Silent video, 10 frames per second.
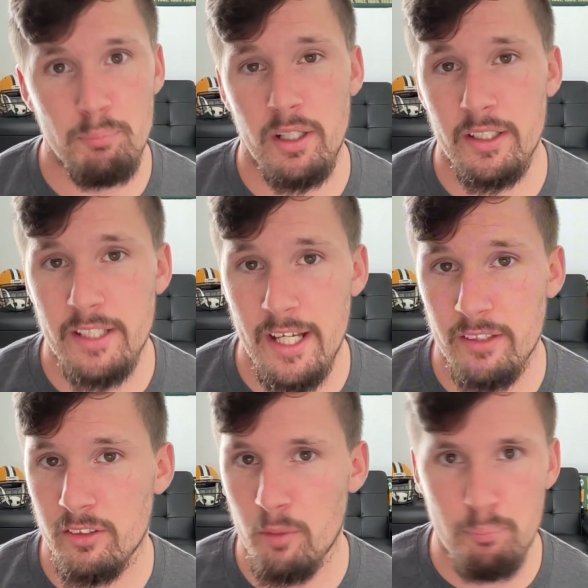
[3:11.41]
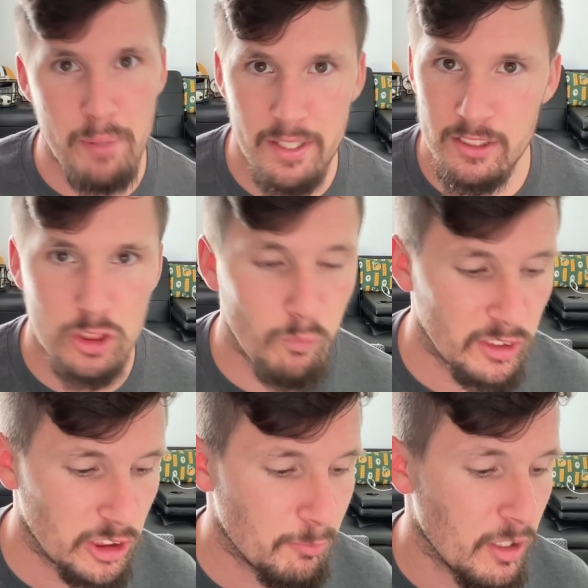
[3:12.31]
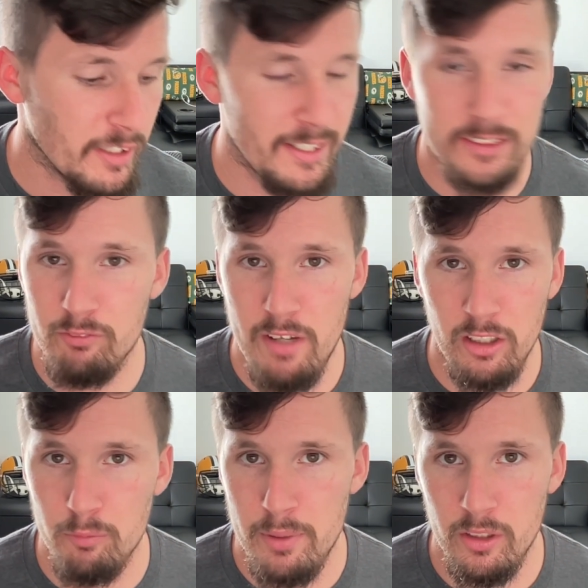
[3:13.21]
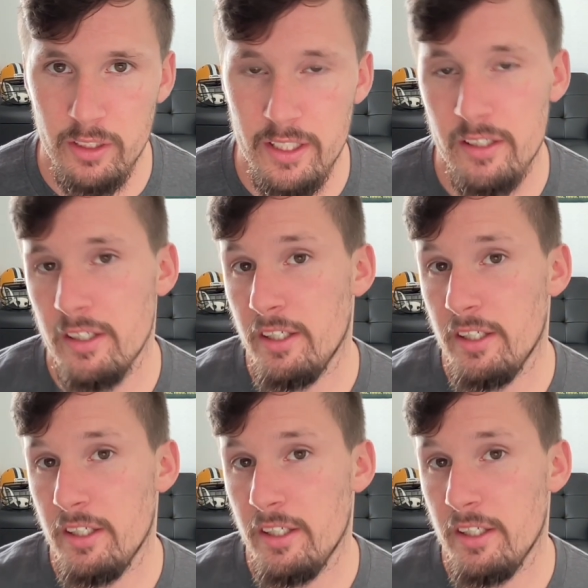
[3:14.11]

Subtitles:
But again, the biggest question mark is availability.